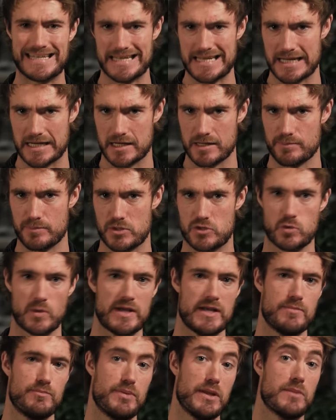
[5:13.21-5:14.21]
link
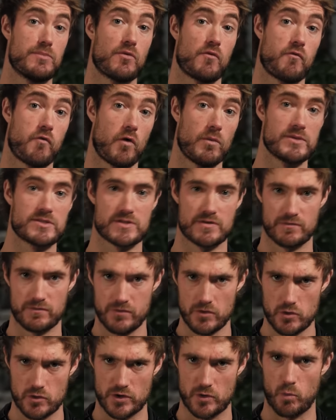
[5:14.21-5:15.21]
between peak performance and
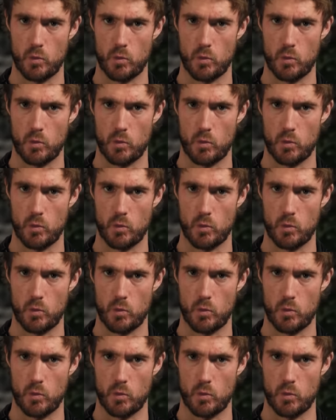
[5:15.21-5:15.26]
food,